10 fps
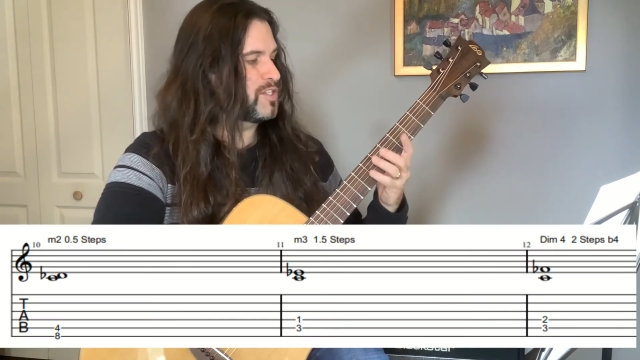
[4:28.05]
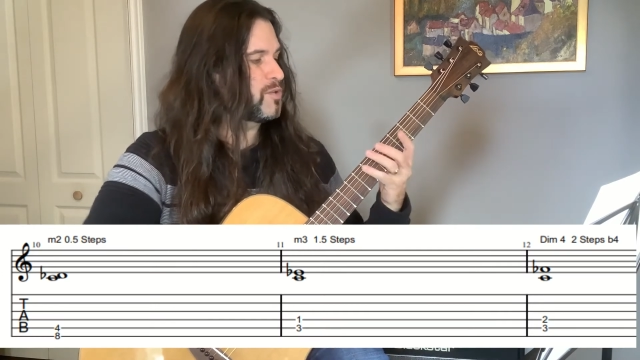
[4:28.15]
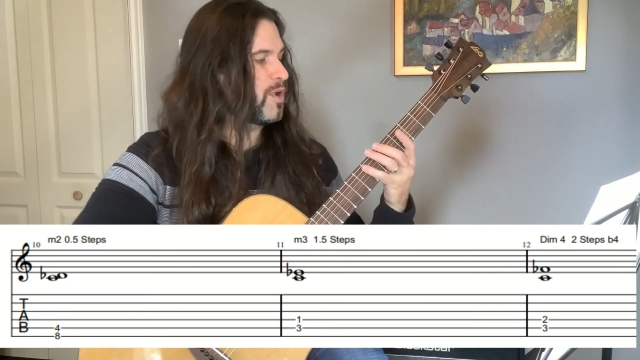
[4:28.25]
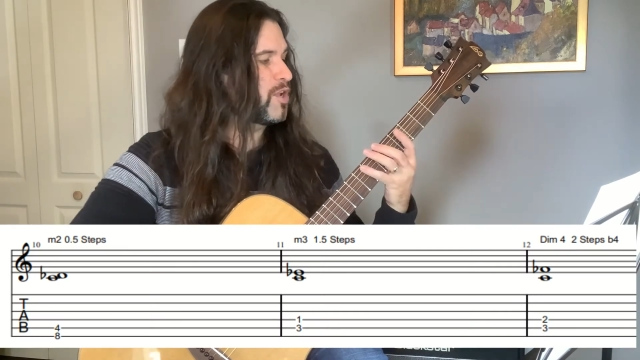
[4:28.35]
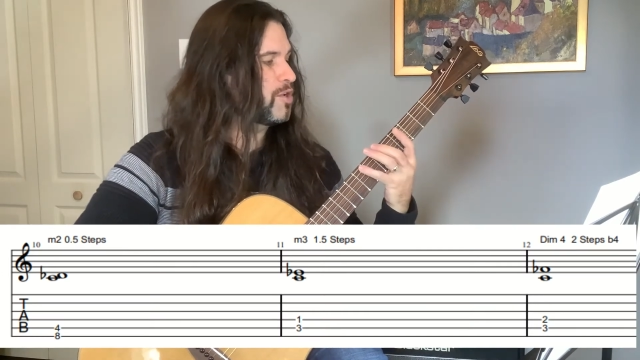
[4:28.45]

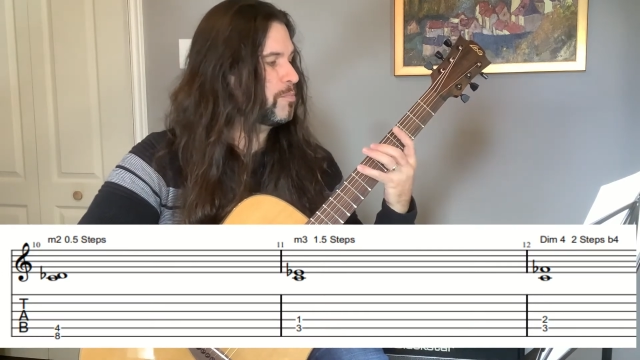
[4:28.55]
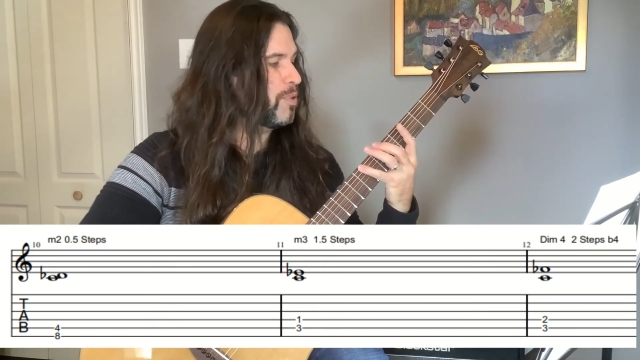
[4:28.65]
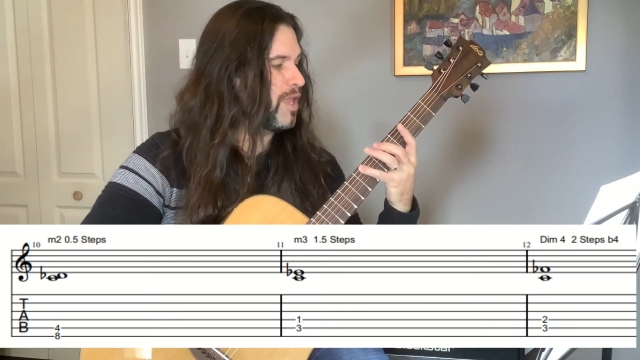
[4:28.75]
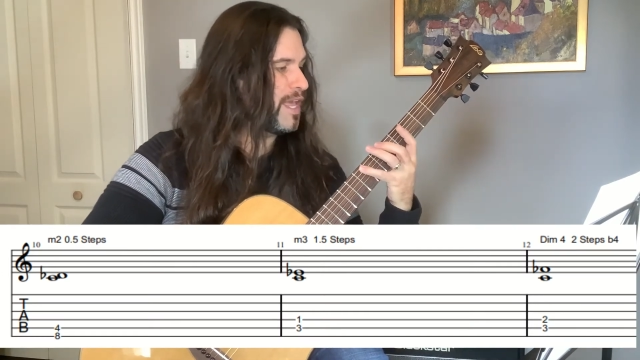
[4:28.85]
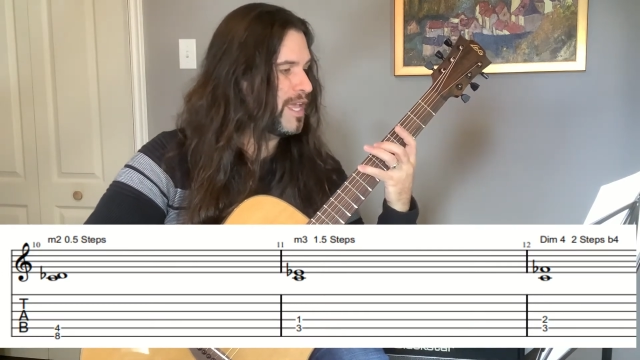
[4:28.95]
So I'm going to
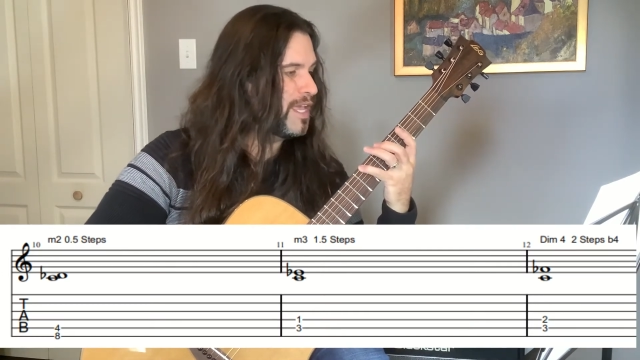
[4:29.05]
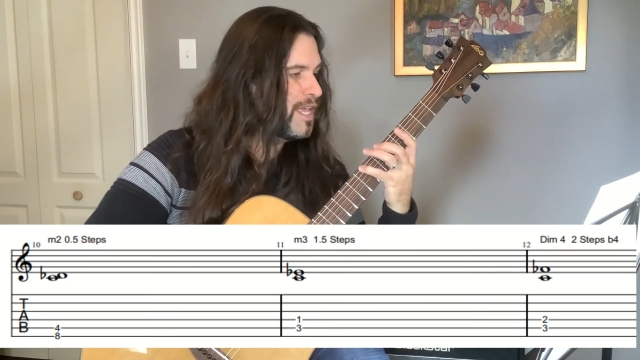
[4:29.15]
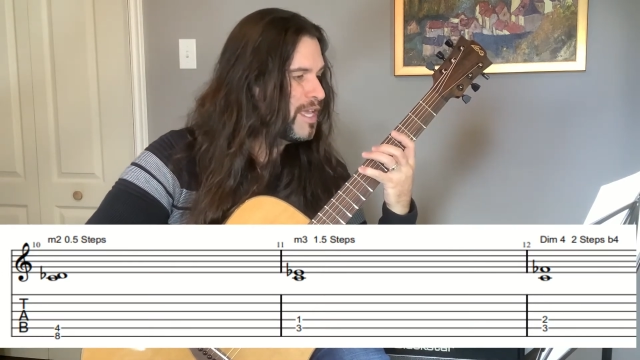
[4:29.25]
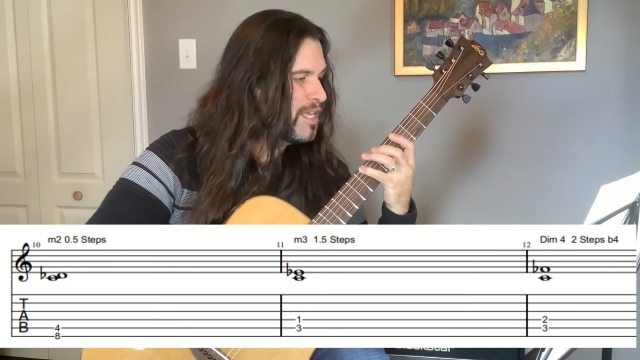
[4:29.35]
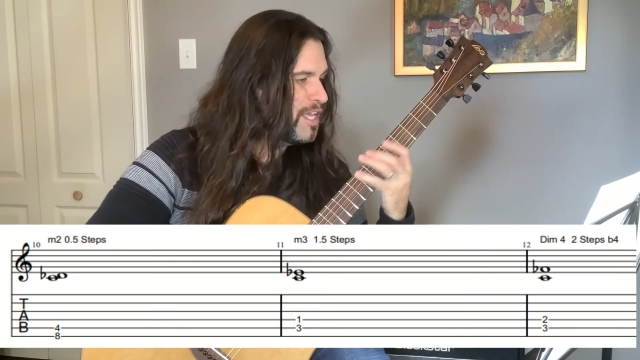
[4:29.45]
play
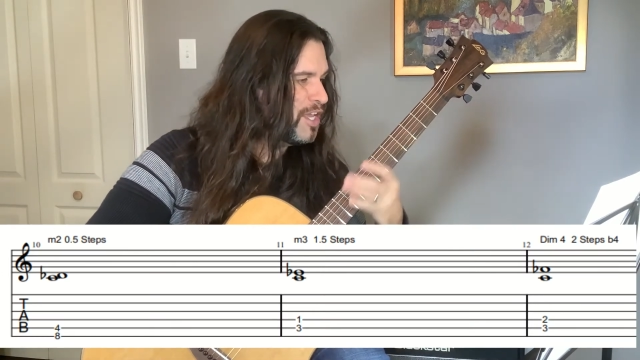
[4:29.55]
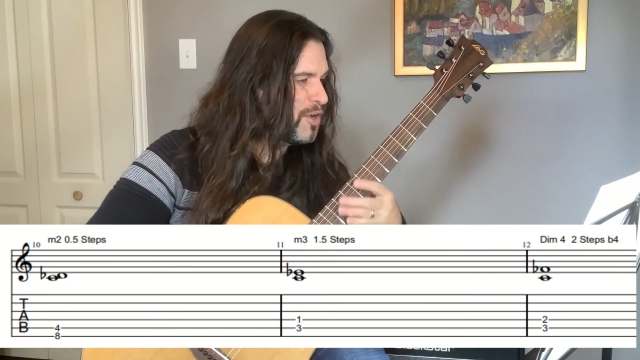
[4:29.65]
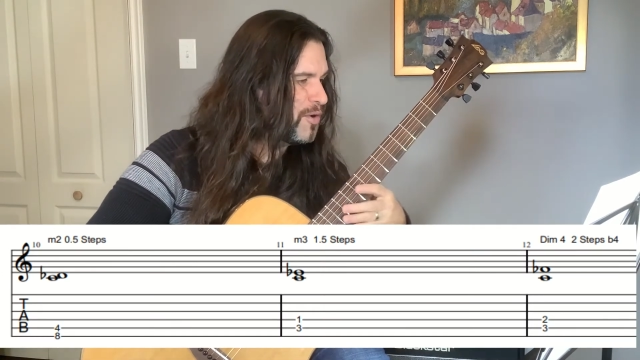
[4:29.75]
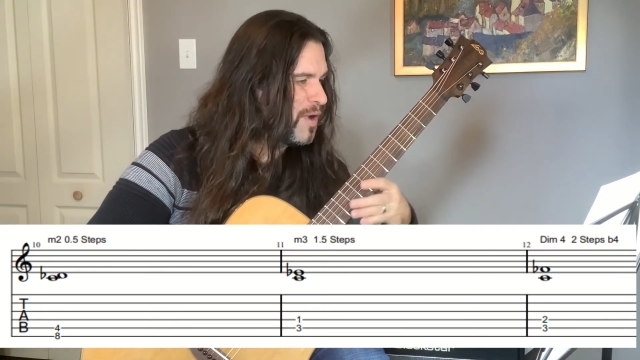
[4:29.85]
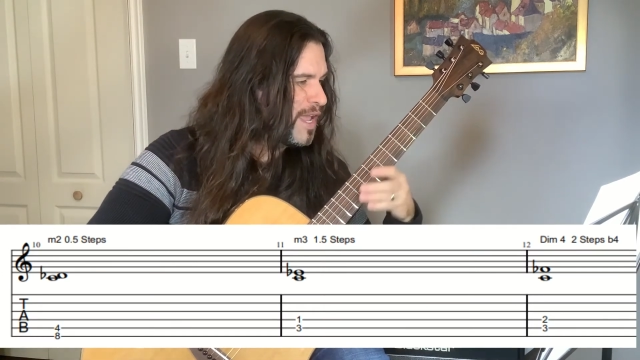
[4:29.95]

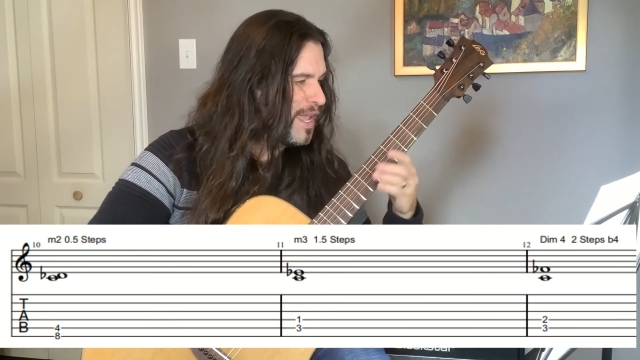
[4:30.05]
here